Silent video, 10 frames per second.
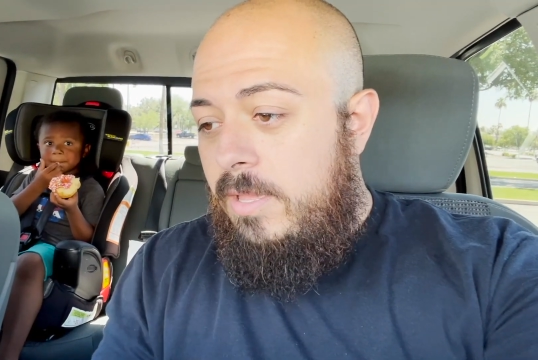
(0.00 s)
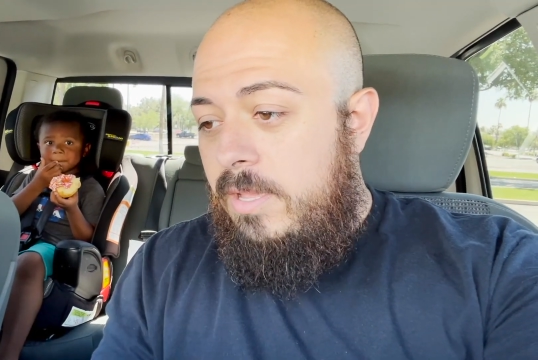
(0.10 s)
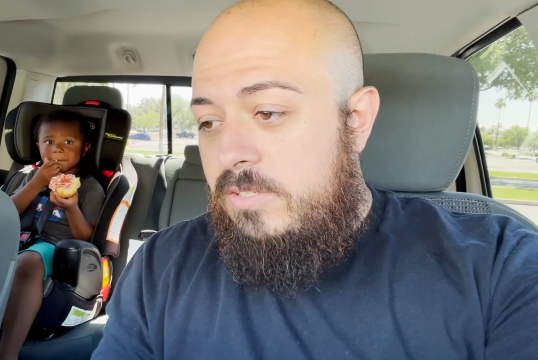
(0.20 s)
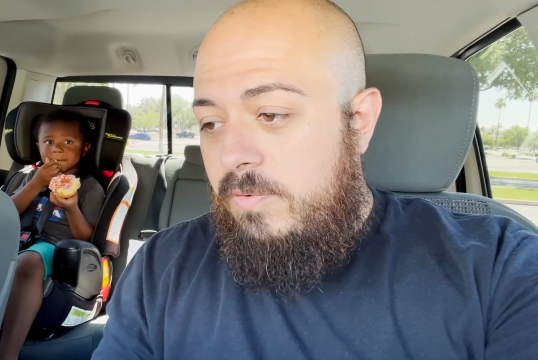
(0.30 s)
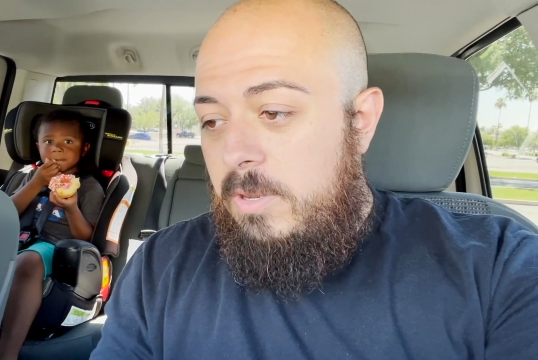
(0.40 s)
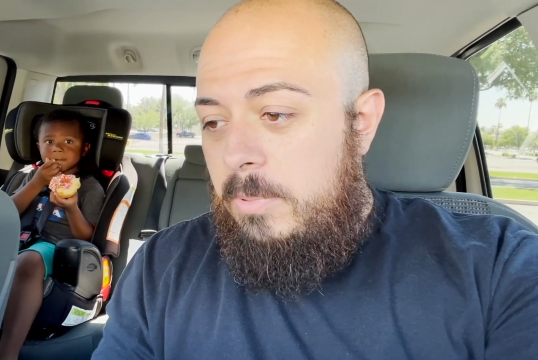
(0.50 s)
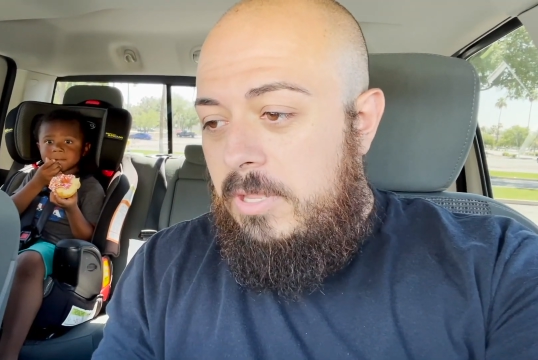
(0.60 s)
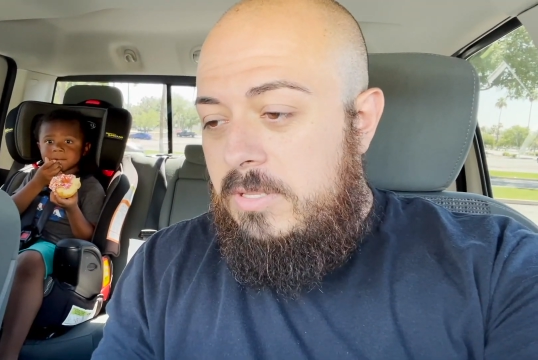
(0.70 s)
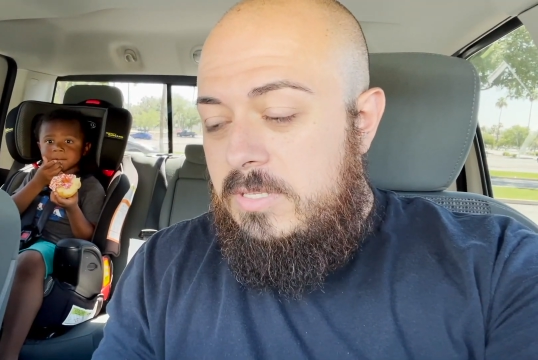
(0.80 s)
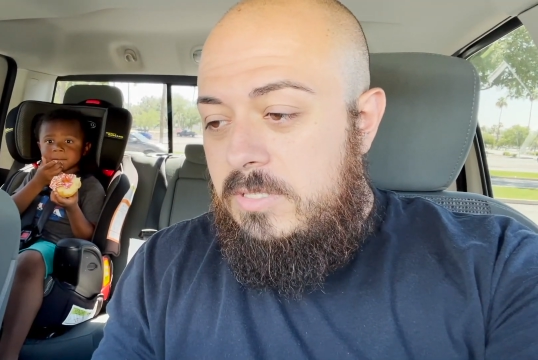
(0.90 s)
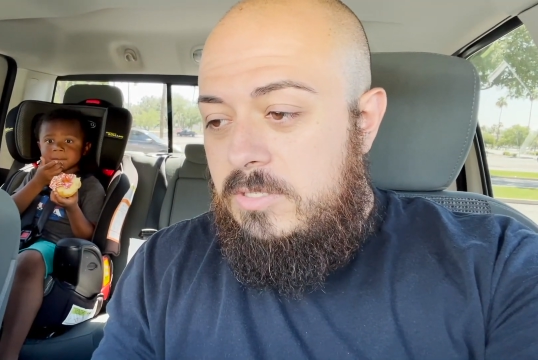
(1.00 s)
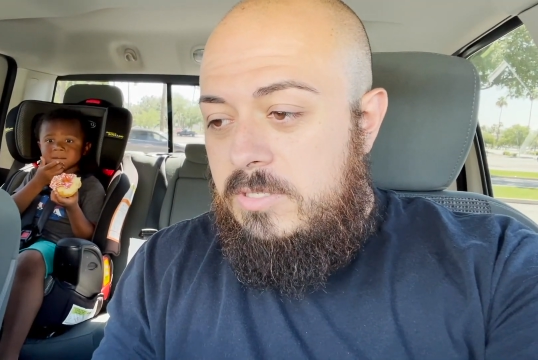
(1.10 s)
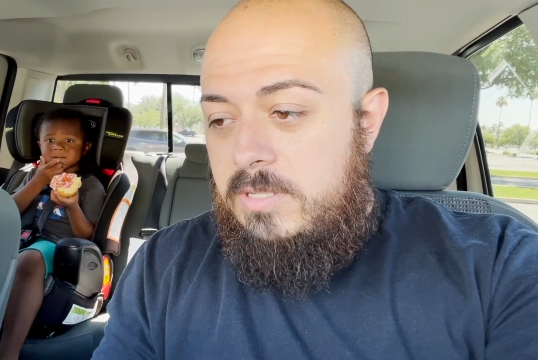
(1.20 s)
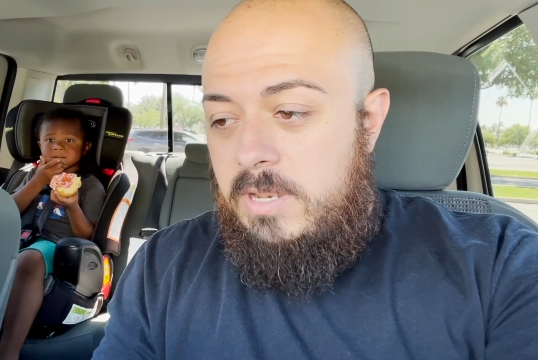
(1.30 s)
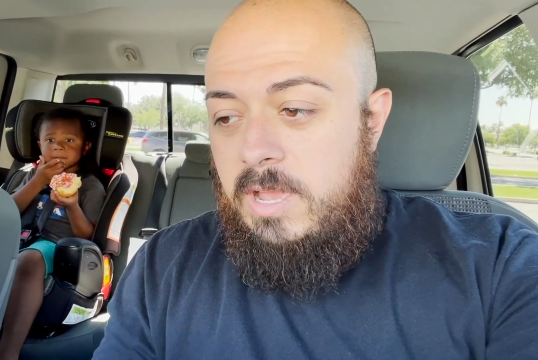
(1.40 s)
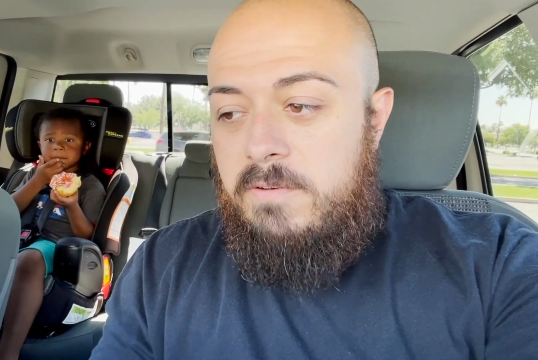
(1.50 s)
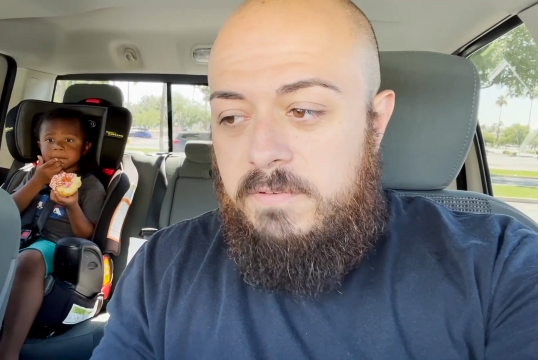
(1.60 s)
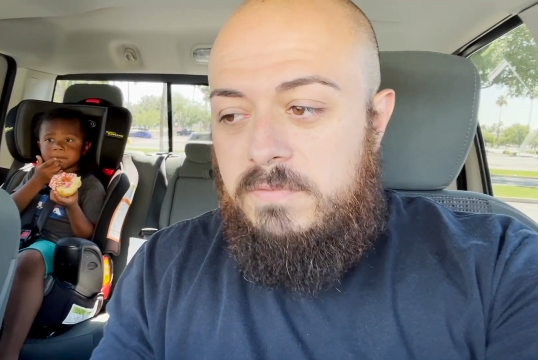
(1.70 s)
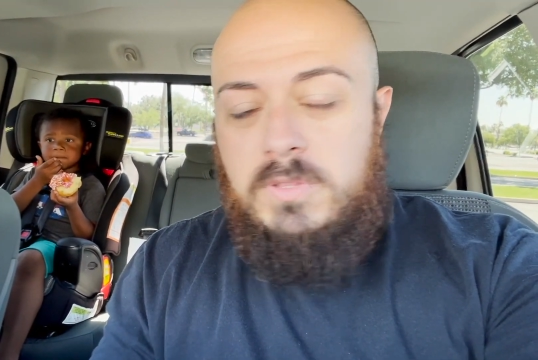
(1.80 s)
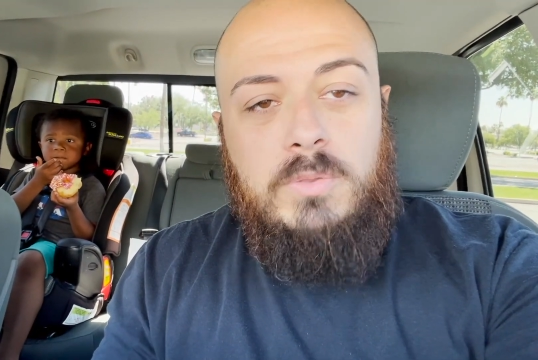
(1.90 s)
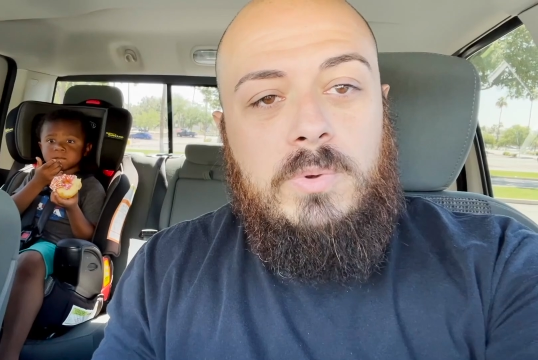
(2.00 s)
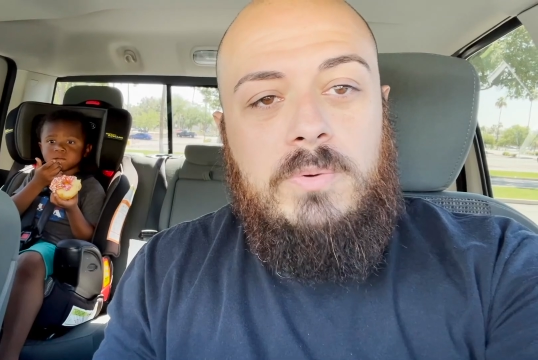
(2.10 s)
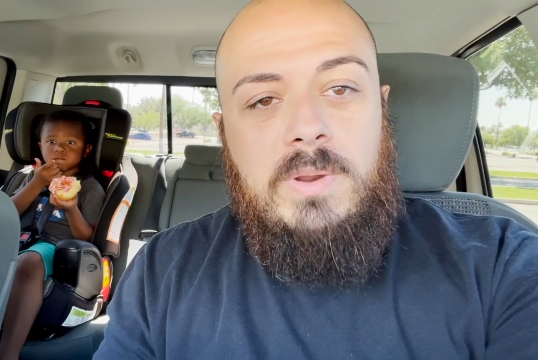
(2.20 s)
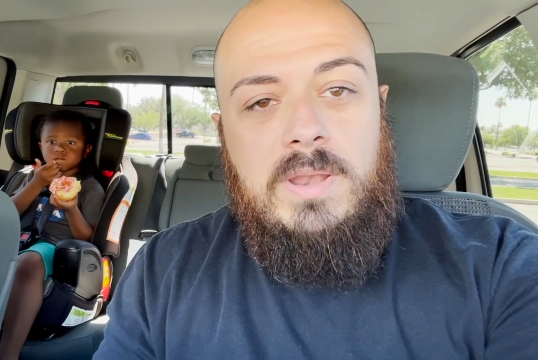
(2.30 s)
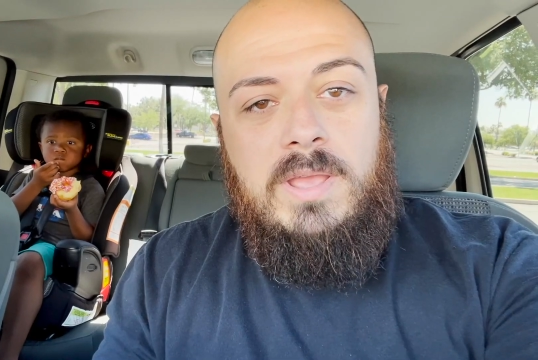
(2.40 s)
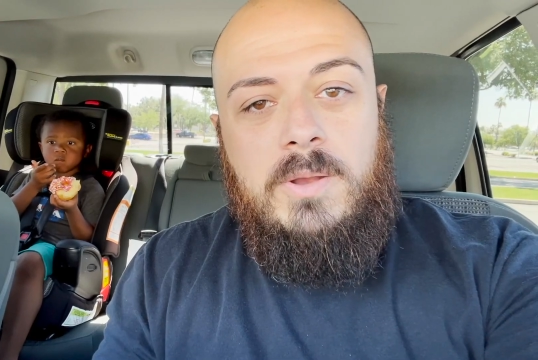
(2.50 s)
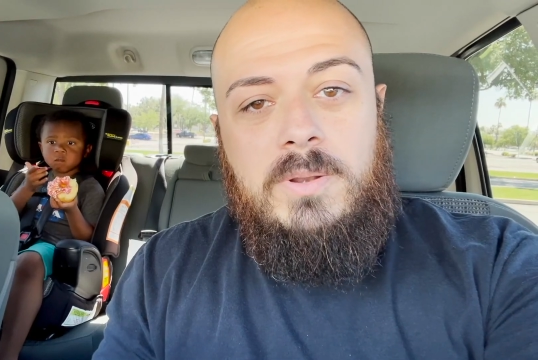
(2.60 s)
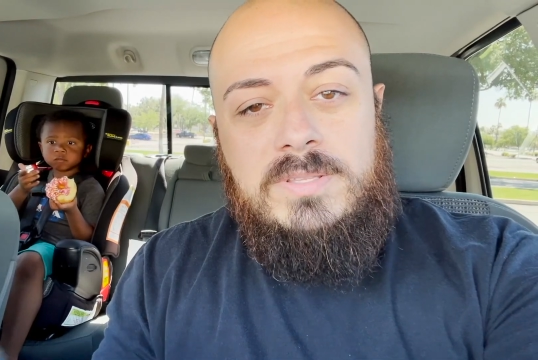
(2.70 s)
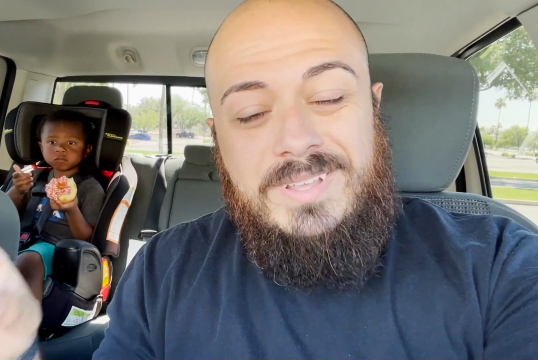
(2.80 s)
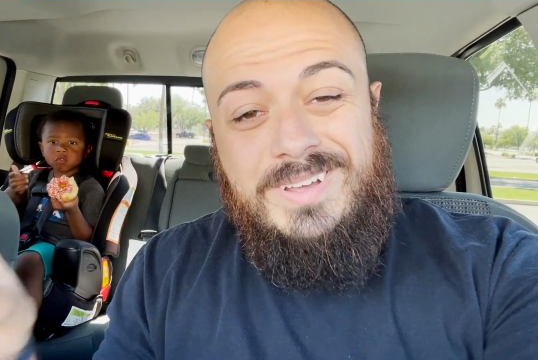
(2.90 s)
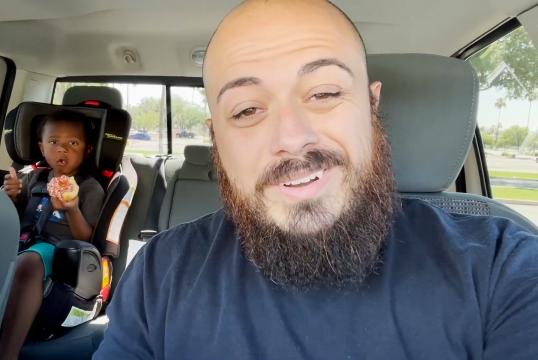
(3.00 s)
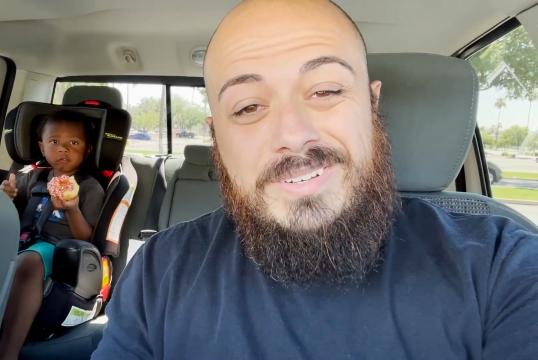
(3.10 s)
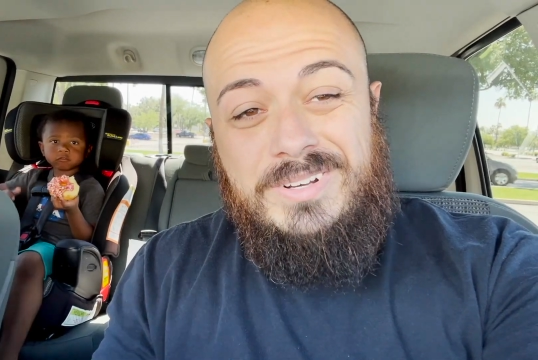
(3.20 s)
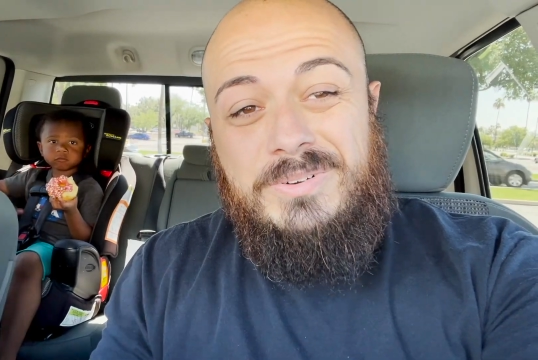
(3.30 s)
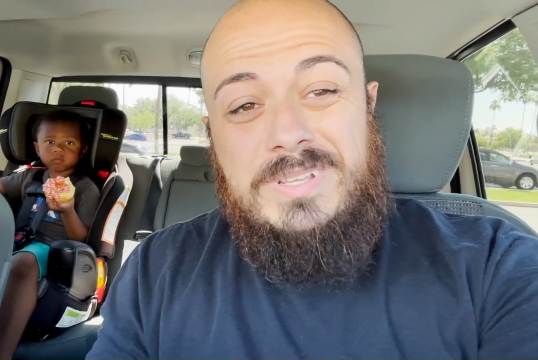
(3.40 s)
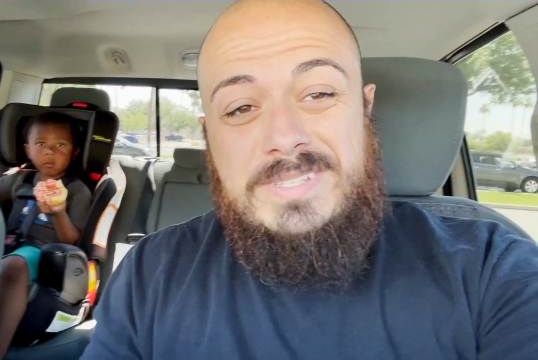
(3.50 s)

Speaker 1: It's funny because it's 9:53 right now and it's 100 degrees